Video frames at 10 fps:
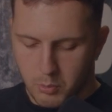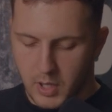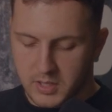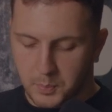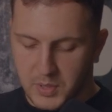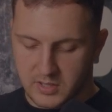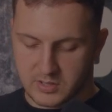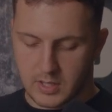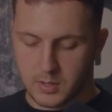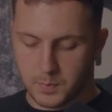Write a PS
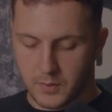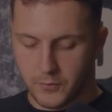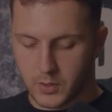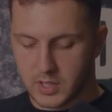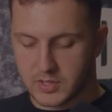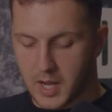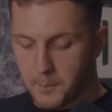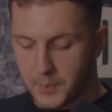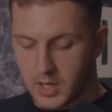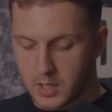statement for this
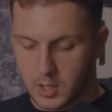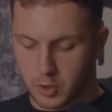company.